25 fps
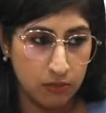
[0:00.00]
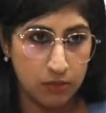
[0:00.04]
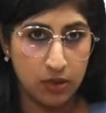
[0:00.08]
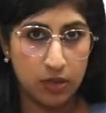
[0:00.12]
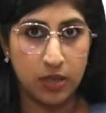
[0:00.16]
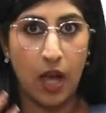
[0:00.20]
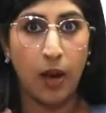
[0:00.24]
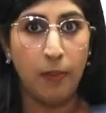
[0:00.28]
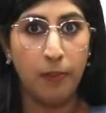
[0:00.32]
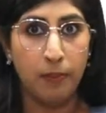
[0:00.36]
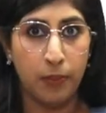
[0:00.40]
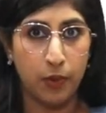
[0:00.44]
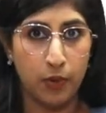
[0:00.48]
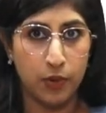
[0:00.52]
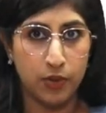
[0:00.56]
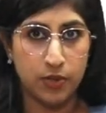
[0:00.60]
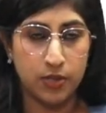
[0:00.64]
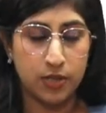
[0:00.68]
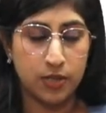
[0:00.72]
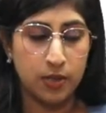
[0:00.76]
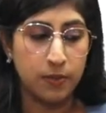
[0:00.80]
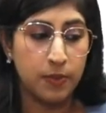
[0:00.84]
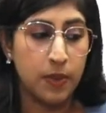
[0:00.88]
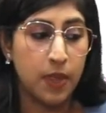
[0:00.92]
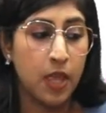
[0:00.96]

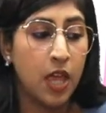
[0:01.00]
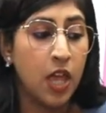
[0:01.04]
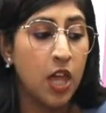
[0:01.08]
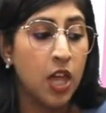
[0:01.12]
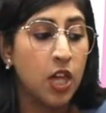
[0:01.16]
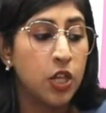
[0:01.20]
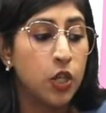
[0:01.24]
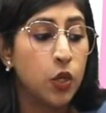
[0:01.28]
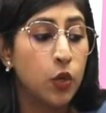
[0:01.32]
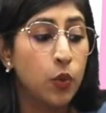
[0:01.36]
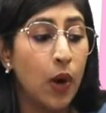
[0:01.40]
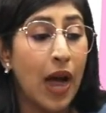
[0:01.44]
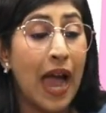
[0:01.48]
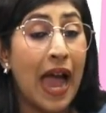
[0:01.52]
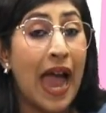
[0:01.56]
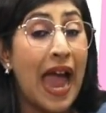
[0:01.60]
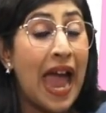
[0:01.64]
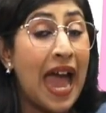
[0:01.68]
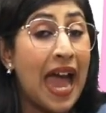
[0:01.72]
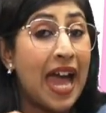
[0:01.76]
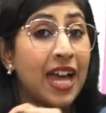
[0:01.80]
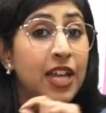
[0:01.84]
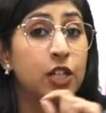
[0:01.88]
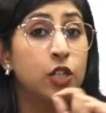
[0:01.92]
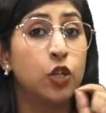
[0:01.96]
numbers, you
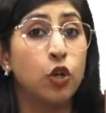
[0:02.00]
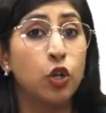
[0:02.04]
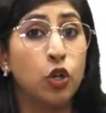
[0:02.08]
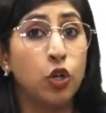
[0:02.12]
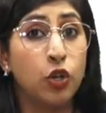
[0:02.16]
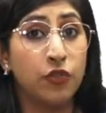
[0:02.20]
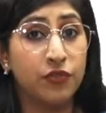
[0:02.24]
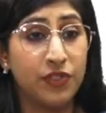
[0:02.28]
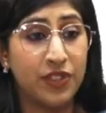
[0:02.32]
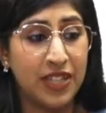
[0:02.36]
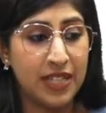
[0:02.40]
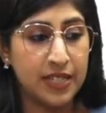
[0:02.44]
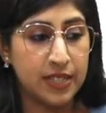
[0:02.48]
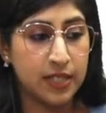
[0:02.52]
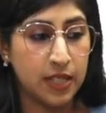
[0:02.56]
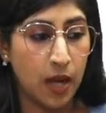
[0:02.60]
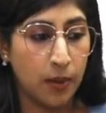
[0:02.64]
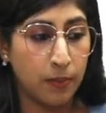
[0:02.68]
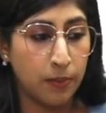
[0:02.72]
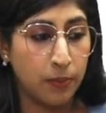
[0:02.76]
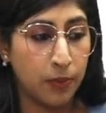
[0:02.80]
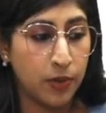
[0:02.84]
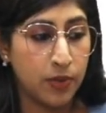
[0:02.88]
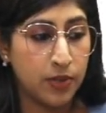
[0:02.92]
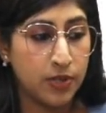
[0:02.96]
add all of these
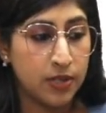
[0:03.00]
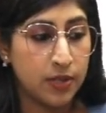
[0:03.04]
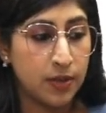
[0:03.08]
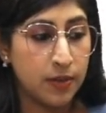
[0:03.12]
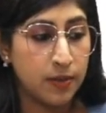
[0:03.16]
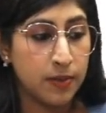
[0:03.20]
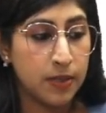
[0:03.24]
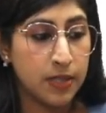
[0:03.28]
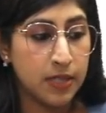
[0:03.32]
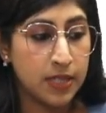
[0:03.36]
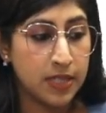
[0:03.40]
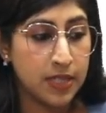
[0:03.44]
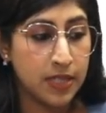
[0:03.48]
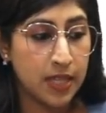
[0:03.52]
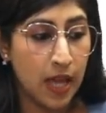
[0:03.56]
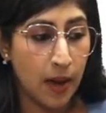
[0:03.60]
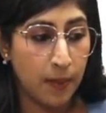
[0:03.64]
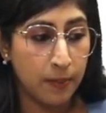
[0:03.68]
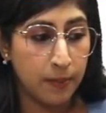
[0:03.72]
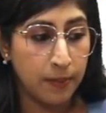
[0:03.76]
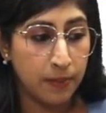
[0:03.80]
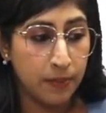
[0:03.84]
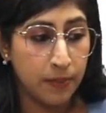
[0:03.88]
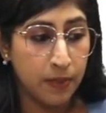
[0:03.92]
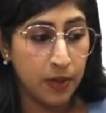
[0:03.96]
numbers,
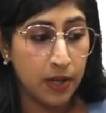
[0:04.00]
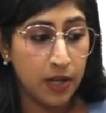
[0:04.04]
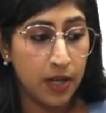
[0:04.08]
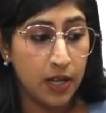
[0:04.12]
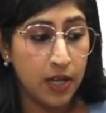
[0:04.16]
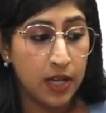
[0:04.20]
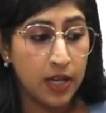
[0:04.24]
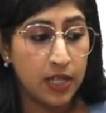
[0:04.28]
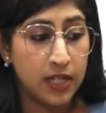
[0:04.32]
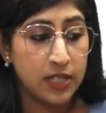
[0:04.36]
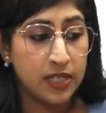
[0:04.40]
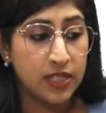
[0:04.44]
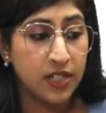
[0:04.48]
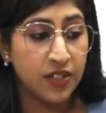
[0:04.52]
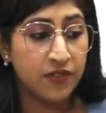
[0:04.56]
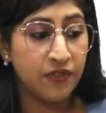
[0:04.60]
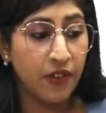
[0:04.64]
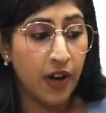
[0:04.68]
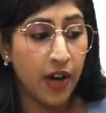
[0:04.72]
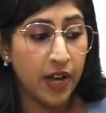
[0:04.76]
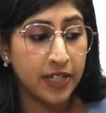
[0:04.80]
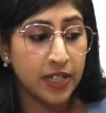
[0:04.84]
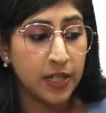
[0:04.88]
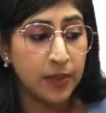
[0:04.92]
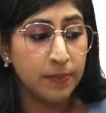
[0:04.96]
sum,
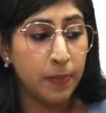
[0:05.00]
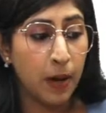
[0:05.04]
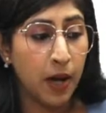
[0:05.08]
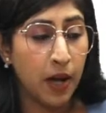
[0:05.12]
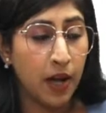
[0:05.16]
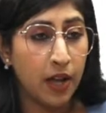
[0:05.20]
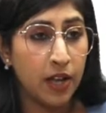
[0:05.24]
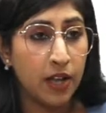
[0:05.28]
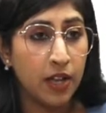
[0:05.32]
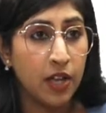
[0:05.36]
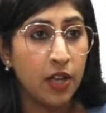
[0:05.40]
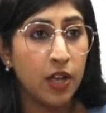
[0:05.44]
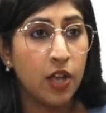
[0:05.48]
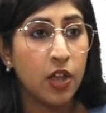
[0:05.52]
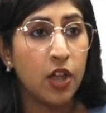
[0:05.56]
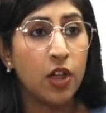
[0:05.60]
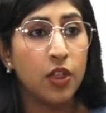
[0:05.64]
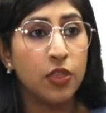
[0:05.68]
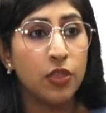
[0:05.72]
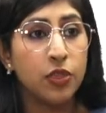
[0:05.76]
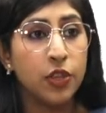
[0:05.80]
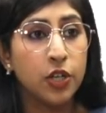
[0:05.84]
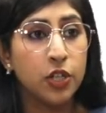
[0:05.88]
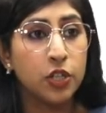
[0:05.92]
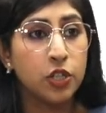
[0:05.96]
divided by
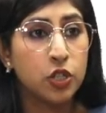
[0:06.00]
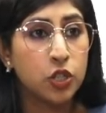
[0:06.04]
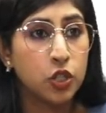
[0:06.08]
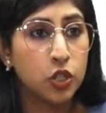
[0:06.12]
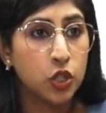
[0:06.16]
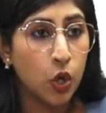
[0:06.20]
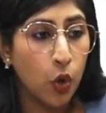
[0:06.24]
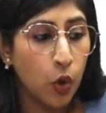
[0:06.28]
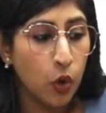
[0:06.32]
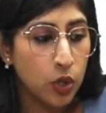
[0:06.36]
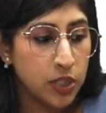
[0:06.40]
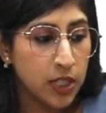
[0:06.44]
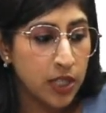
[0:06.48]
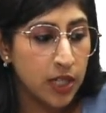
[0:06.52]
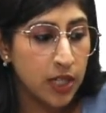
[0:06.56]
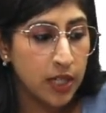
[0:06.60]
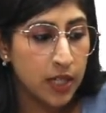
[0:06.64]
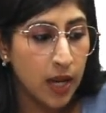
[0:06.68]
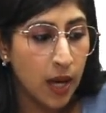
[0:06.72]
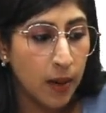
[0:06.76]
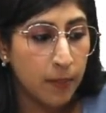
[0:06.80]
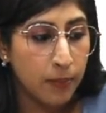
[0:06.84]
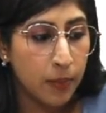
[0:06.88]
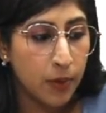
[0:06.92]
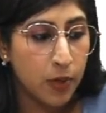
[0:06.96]
the total
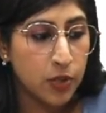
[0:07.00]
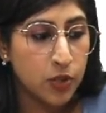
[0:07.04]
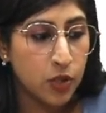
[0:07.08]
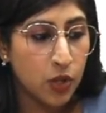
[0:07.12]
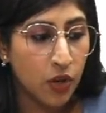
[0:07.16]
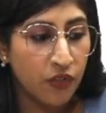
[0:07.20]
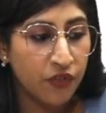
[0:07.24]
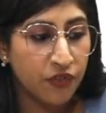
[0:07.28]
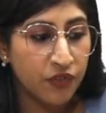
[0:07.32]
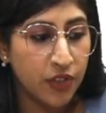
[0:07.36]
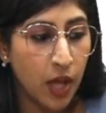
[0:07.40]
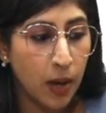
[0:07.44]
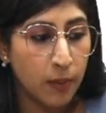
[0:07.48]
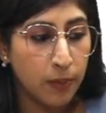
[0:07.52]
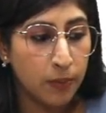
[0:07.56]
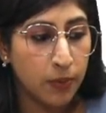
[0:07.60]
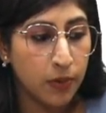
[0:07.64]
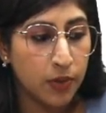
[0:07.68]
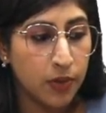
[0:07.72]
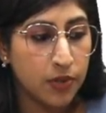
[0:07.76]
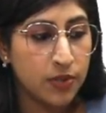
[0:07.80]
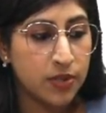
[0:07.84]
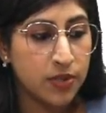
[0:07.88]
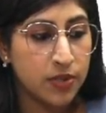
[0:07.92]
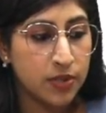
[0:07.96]
numbers of
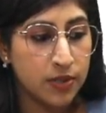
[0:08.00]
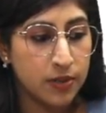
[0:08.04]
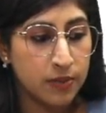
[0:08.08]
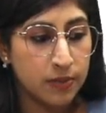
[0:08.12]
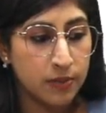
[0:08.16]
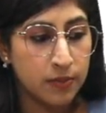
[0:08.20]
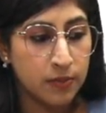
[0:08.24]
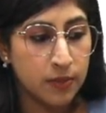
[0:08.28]
numbers.